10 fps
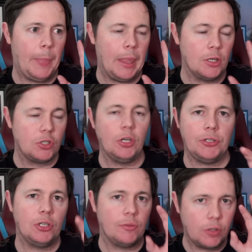there's
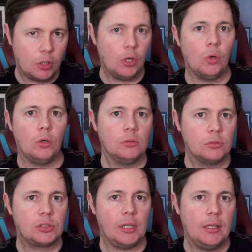not enough
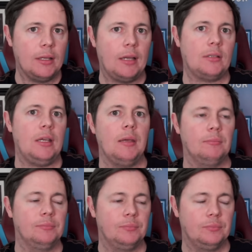goals in that
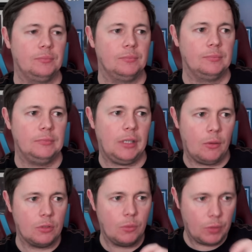team. That
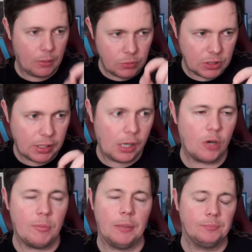would scare
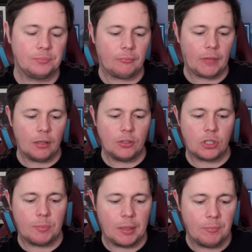me a
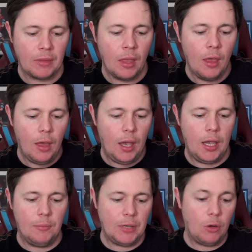little bit.
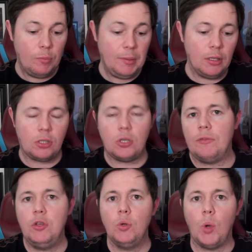Now, we've been linked to a
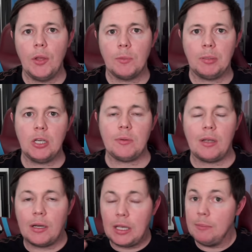few other players, but I'm
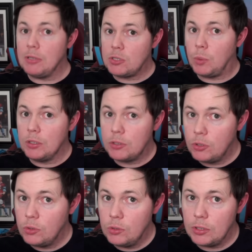going to keep this one
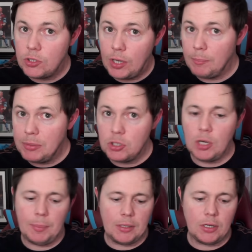to the
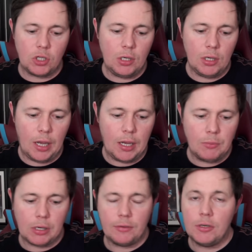Championship edition, and
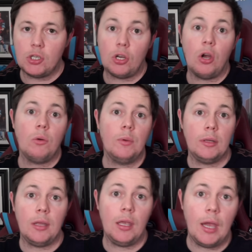we're going to finish off
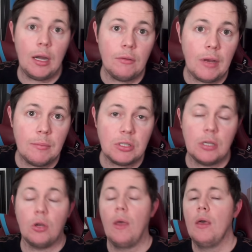with Aaron
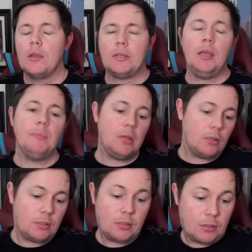Ramsdale.
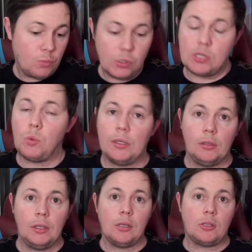Steinberg was the one
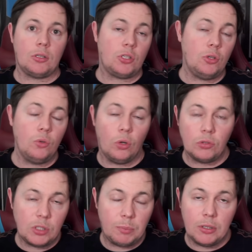that linked us to all
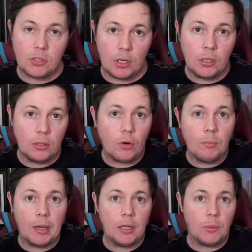these players earlier on,
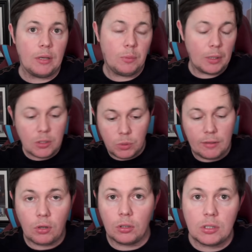by the way. That's where
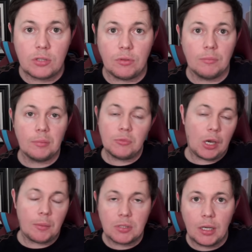I got this from
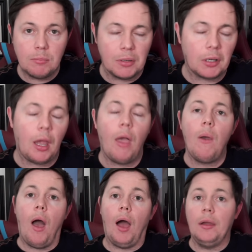Jacob Steinberg.
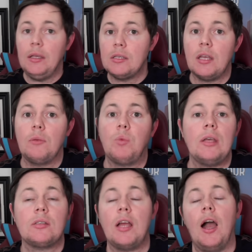And he said
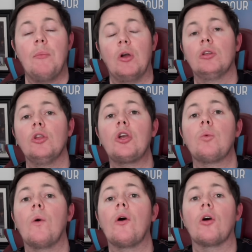West Ham are
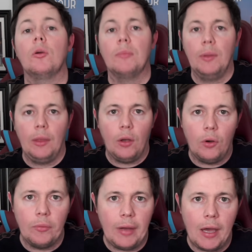lukewarm
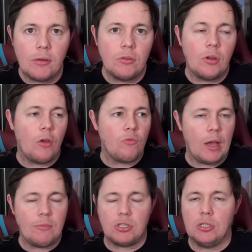on Aaron
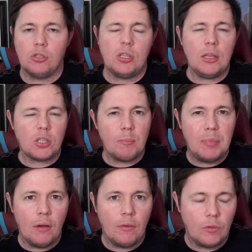Ramsdale, so that's a
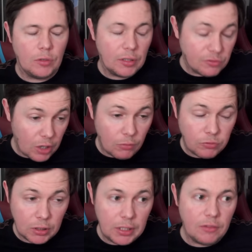bit of a
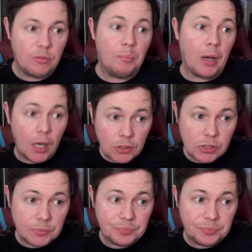relief. But